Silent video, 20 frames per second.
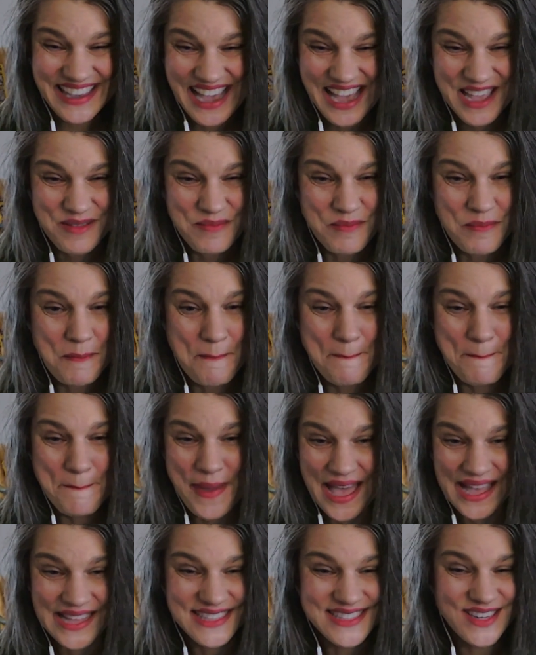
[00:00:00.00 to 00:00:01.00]
I'm
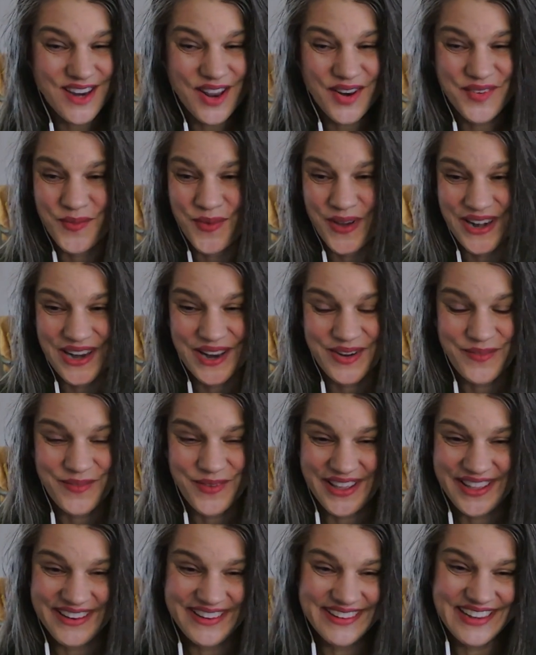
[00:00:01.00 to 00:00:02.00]
best on
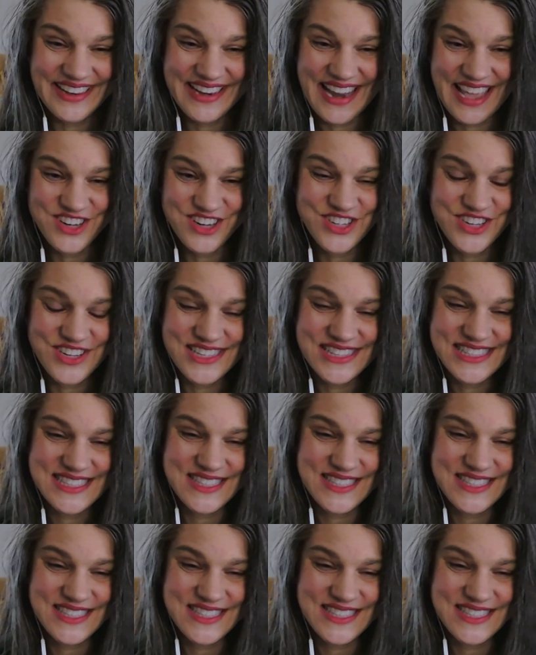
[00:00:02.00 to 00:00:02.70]
one-on-one connection.